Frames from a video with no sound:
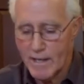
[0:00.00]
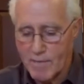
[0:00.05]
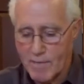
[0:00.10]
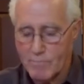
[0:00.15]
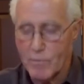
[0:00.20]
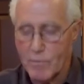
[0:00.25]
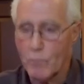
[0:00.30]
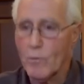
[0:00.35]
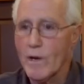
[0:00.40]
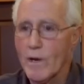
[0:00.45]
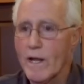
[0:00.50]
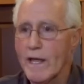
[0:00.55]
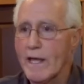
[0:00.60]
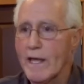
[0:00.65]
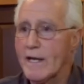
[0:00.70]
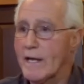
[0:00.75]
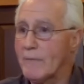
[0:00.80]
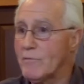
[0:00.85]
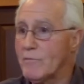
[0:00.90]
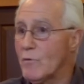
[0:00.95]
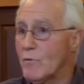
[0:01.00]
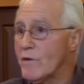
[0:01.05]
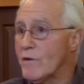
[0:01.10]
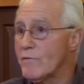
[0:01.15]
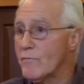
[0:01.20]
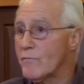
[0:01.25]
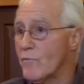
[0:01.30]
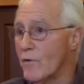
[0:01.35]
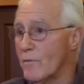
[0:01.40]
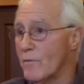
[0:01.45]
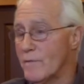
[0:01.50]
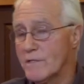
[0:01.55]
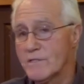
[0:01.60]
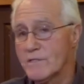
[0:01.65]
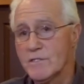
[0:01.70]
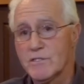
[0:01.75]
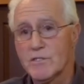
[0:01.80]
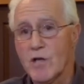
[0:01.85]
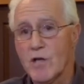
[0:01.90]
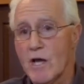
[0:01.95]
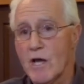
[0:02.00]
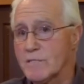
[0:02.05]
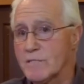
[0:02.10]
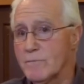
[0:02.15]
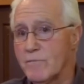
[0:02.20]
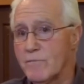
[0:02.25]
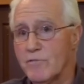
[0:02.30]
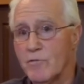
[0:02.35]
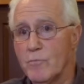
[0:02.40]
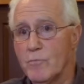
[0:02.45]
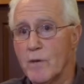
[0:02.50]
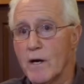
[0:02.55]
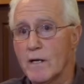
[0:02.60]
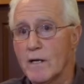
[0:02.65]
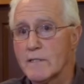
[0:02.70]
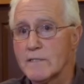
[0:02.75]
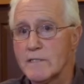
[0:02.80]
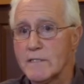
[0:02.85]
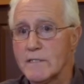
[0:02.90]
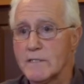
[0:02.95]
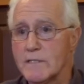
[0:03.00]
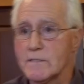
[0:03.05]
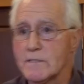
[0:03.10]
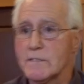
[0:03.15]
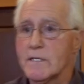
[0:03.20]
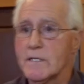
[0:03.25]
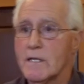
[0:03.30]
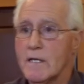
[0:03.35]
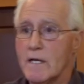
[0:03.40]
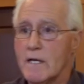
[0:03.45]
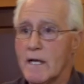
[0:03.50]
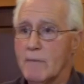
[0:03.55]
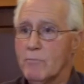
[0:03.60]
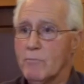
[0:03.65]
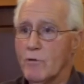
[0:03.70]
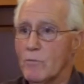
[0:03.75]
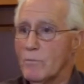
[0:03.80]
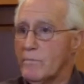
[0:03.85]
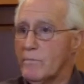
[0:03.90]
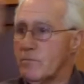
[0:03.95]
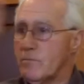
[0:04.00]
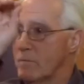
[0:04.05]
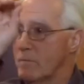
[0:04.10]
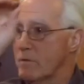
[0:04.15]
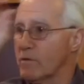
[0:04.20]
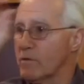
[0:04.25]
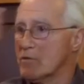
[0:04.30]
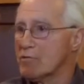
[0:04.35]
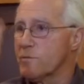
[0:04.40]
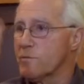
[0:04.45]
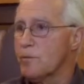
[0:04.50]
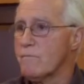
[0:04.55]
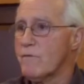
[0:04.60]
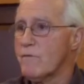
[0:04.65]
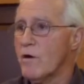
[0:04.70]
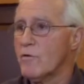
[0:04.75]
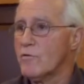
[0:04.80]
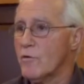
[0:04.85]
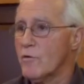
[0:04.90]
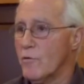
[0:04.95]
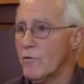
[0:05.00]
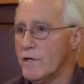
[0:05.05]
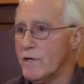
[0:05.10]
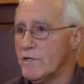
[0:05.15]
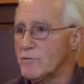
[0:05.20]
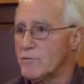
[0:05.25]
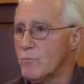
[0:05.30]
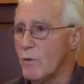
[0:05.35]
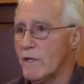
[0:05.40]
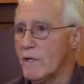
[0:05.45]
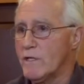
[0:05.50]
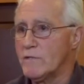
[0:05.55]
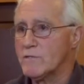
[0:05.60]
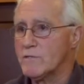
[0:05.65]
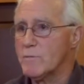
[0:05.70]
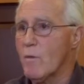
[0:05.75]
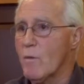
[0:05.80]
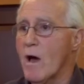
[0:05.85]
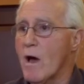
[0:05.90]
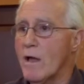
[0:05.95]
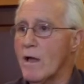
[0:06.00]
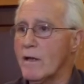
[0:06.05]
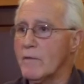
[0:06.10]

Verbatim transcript: But what I ended up doing for him, this just cost him a few bucks, is a little, little sort of Velcro on each white spot.